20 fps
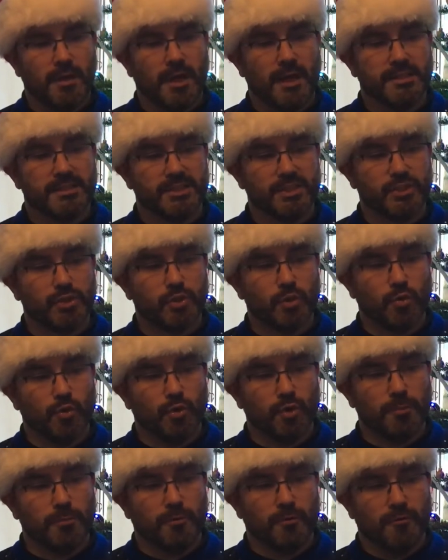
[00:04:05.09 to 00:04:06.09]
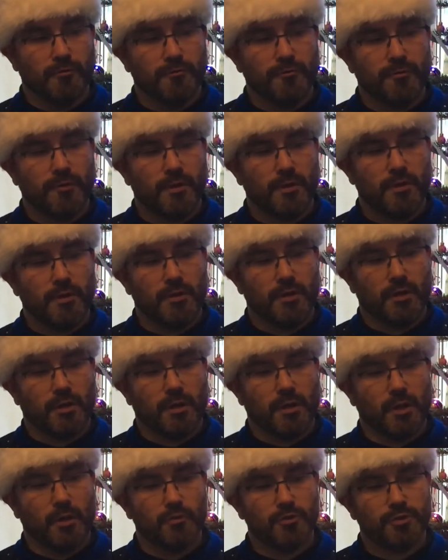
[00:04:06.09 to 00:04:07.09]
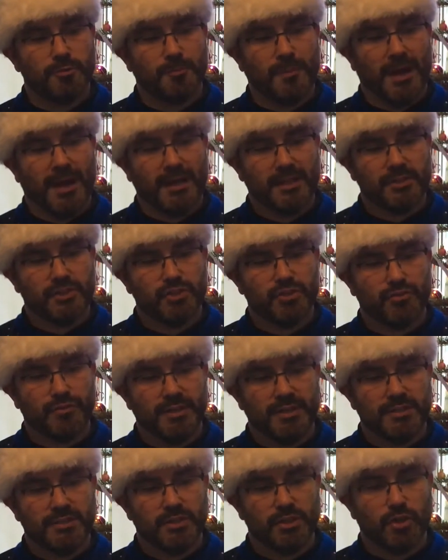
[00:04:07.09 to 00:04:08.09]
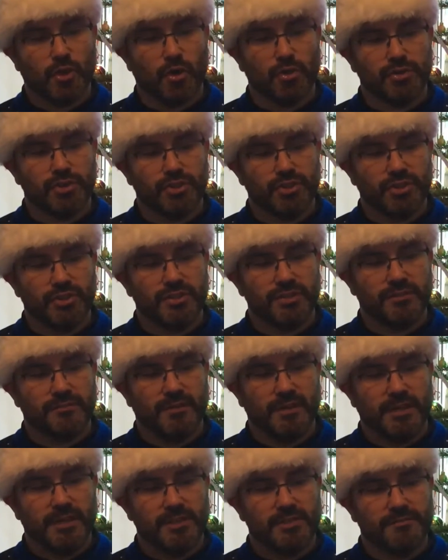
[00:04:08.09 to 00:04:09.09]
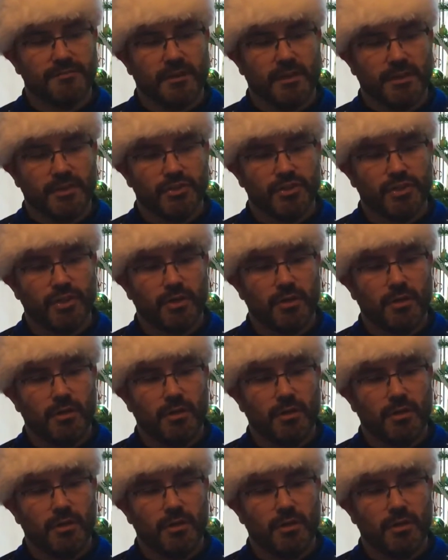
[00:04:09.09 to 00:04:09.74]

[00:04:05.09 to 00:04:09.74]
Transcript: As he soared above the close-packed streets and cottages of each village,